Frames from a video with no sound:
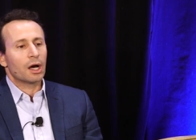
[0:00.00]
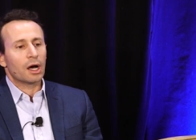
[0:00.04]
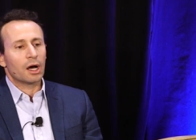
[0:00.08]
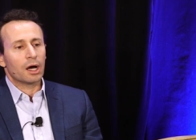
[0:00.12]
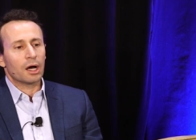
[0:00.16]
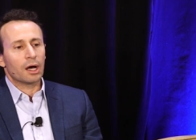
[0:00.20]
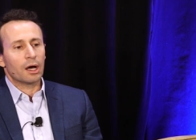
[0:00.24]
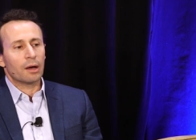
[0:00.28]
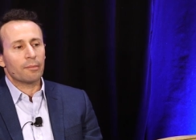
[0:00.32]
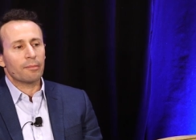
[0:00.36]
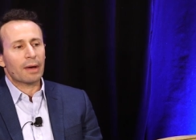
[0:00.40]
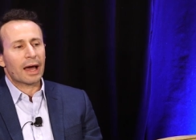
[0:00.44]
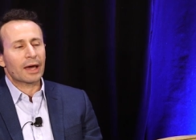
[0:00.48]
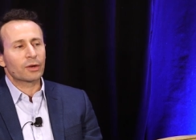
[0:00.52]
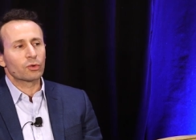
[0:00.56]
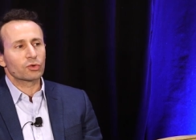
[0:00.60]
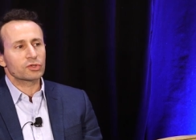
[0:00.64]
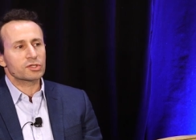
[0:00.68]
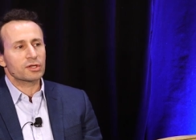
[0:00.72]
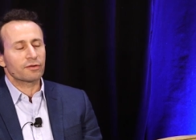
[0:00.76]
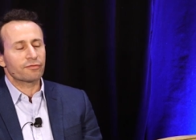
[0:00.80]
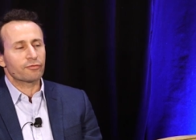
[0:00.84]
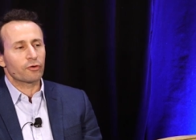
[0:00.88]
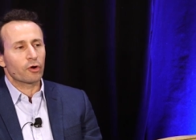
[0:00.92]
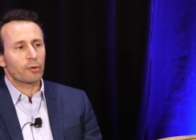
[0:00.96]
Um, and
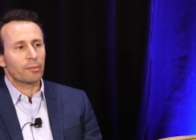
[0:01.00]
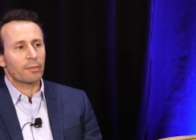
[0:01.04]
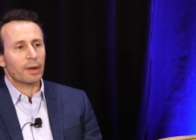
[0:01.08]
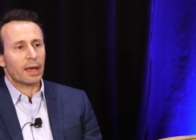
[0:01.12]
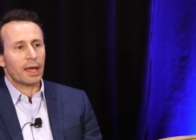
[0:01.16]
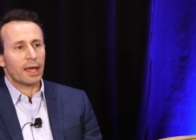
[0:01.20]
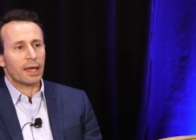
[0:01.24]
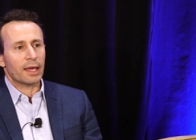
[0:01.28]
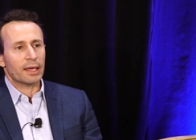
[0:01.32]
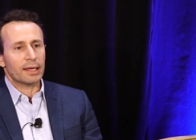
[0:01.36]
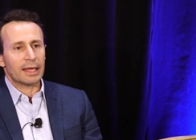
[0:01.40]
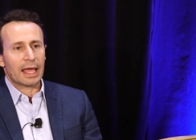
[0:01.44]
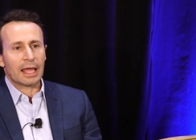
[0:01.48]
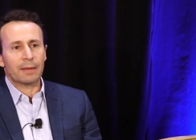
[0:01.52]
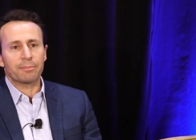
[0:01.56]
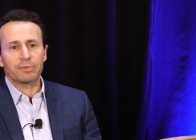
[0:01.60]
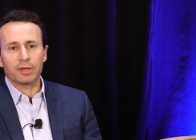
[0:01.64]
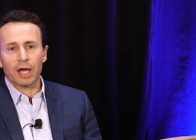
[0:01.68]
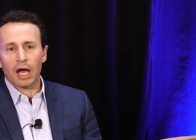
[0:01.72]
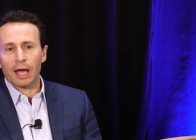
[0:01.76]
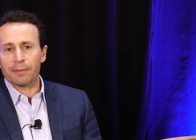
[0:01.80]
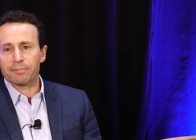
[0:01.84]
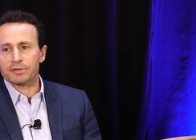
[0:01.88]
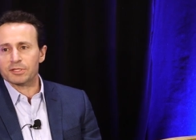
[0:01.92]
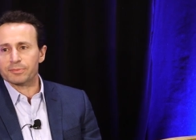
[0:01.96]
also from a
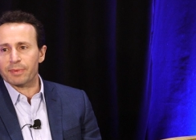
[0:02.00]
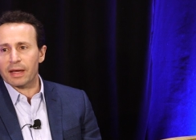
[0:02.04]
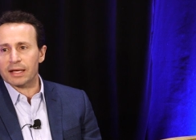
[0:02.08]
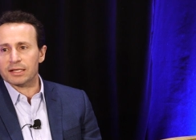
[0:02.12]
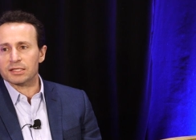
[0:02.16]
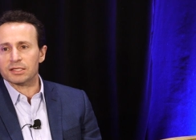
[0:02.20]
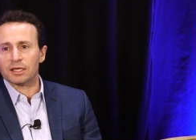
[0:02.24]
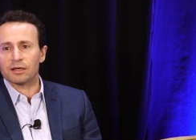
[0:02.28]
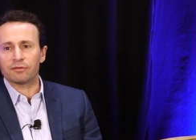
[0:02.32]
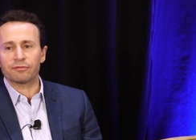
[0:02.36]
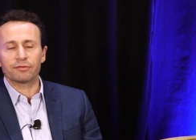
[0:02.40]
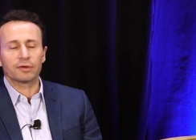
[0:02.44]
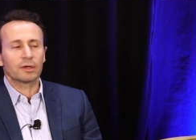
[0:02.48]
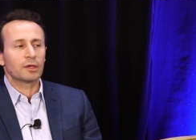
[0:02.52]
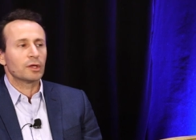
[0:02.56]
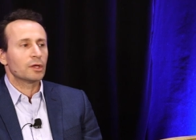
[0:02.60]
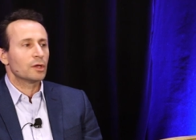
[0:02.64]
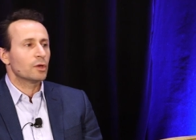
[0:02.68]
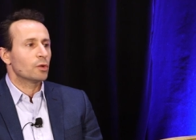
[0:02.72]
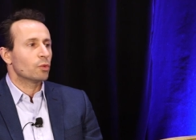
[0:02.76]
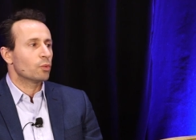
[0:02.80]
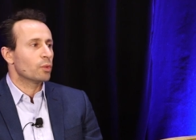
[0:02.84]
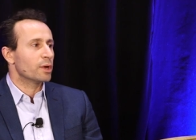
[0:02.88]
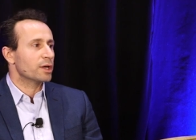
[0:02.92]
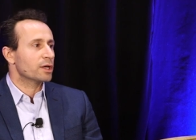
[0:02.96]
API perspective,
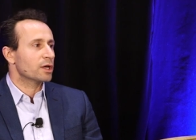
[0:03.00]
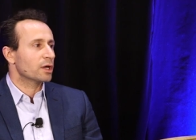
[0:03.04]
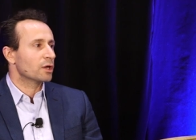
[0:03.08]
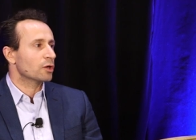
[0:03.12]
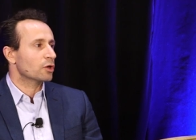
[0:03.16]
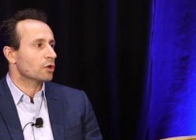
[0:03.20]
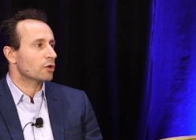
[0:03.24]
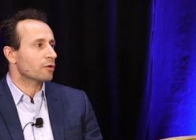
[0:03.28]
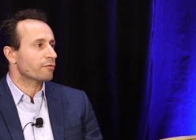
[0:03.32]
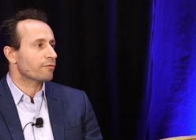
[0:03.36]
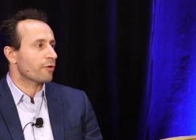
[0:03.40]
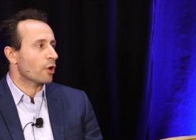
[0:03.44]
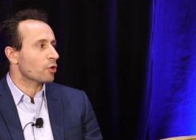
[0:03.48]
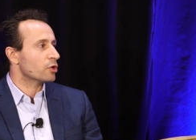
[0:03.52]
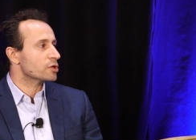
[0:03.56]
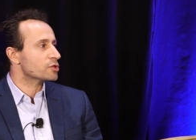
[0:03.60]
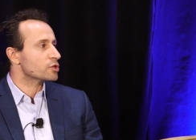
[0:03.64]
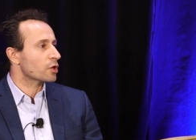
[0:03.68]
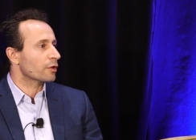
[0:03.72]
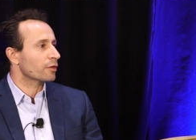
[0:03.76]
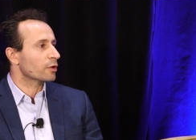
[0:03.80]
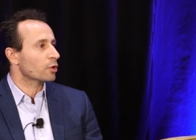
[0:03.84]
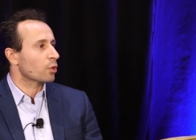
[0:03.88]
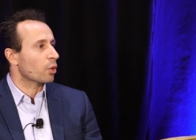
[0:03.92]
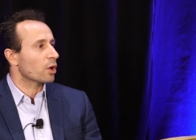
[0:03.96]
we can focus
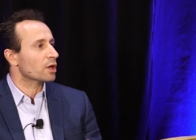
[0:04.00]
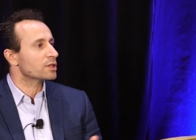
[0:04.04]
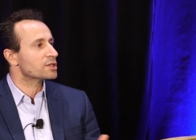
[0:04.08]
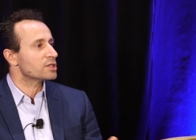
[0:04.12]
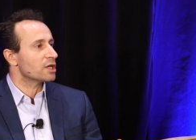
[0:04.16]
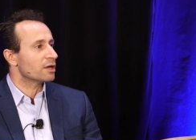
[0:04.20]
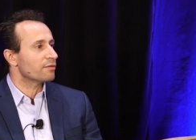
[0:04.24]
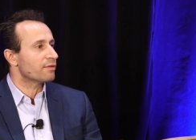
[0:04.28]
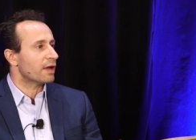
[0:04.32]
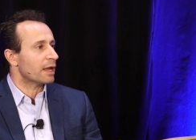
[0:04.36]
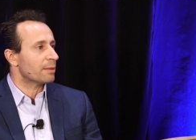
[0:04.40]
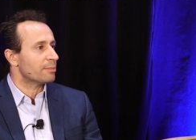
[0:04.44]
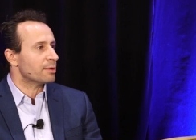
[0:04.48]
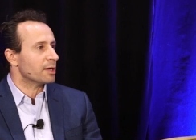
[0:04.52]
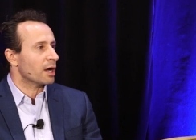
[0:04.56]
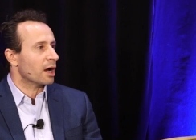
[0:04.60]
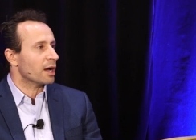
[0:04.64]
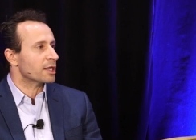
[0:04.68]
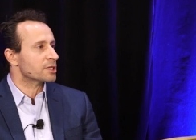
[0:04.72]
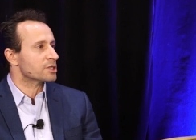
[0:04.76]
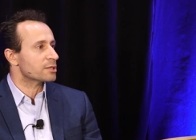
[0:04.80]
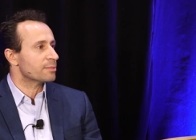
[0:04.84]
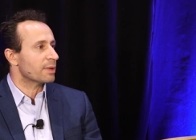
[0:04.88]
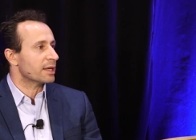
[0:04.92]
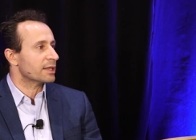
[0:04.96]
on the quality of
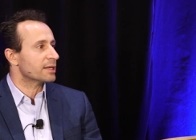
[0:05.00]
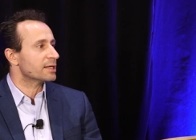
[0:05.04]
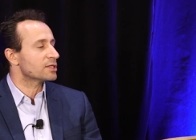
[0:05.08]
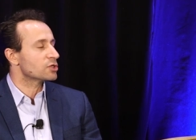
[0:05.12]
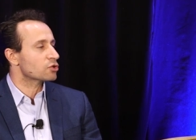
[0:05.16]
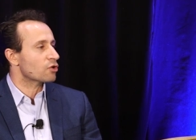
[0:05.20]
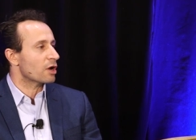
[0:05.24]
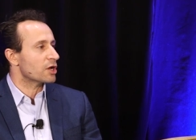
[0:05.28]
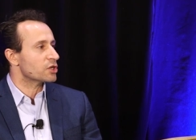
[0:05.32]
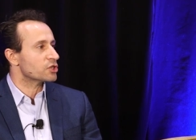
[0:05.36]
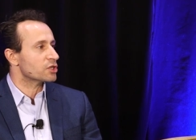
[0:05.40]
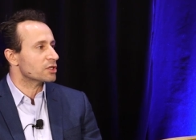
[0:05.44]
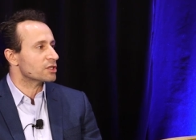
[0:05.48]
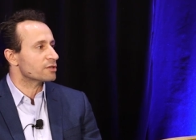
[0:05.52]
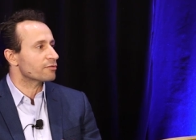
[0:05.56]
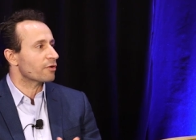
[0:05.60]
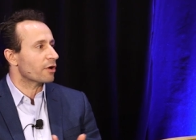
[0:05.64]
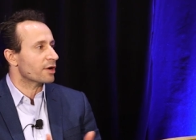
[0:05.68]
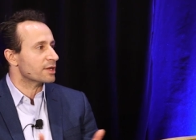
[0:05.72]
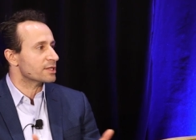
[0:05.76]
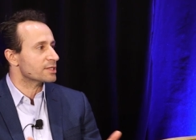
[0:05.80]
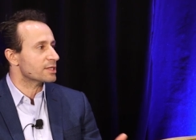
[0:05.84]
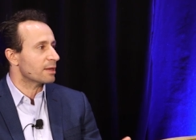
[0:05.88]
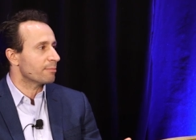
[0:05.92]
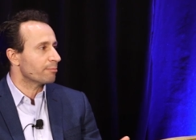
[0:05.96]
API to make integrations
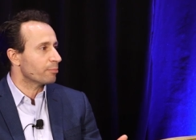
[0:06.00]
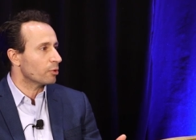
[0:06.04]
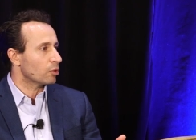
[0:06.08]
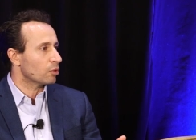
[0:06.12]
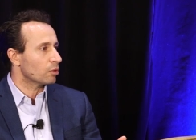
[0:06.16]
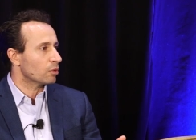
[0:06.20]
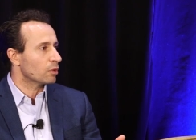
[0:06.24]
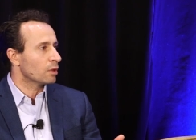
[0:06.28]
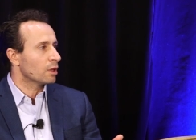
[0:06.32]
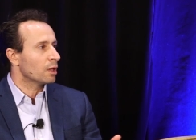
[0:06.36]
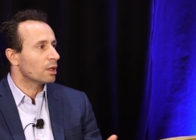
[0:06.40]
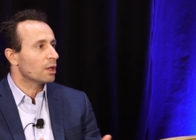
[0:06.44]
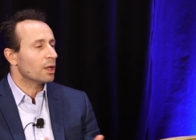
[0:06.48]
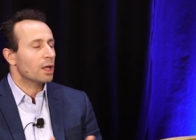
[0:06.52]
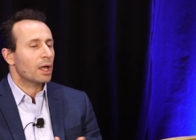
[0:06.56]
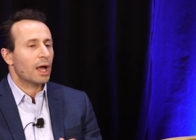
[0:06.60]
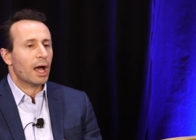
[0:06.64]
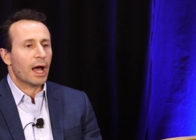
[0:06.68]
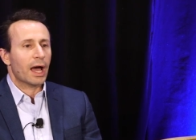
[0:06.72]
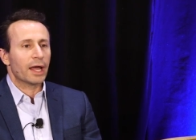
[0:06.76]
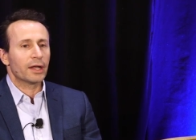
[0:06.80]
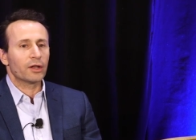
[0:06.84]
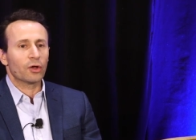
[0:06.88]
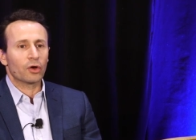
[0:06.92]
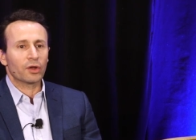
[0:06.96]
very simple
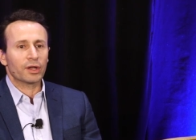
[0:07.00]
and